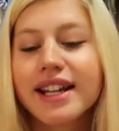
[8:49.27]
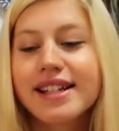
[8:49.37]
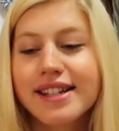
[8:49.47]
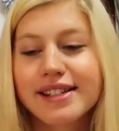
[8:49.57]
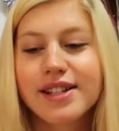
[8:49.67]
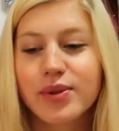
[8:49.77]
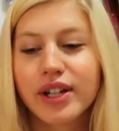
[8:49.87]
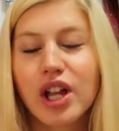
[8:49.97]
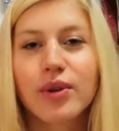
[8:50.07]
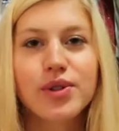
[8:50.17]
since it's
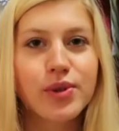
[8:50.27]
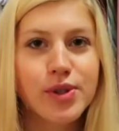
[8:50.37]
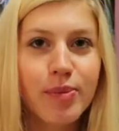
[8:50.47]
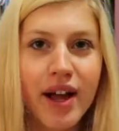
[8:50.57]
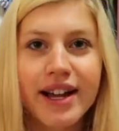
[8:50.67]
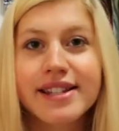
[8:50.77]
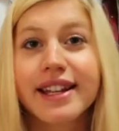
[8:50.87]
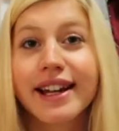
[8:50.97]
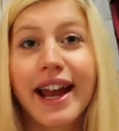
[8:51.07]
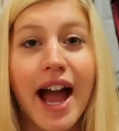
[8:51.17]
going along with school supplies
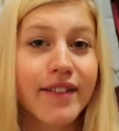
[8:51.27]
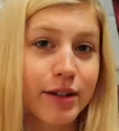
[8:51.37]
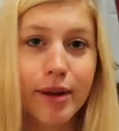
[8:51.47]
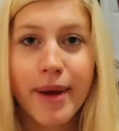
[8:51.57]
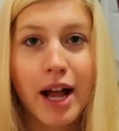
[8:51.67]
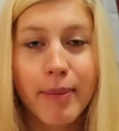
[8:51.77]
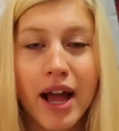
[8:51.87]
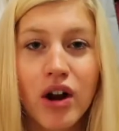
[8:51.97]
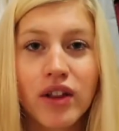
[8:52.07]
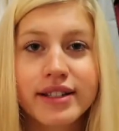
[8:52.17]
and I have it in my
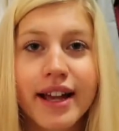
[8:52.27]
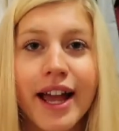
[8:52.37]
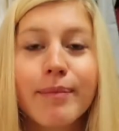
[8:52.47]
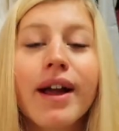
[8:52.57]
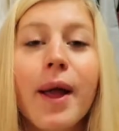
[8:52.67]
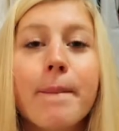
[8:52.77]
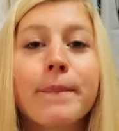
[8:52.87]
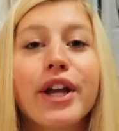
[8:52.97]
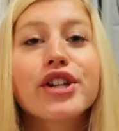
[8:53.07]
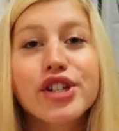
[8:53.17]
backpack all the time,
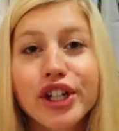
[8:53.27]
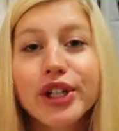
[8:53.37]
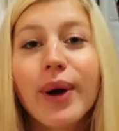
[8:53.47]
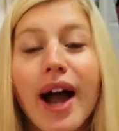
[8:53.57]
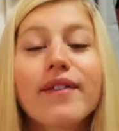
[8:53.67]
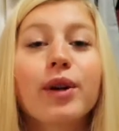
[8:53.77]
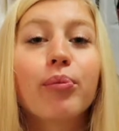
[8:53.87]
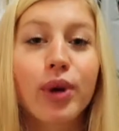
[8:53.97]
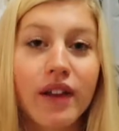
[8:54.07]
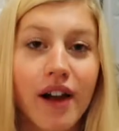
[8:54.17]
make sure you have an
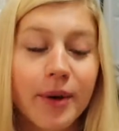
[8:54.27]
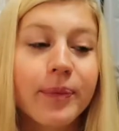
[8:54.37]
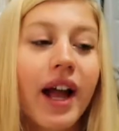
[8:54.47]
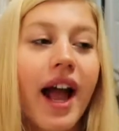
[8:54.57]
umbrella.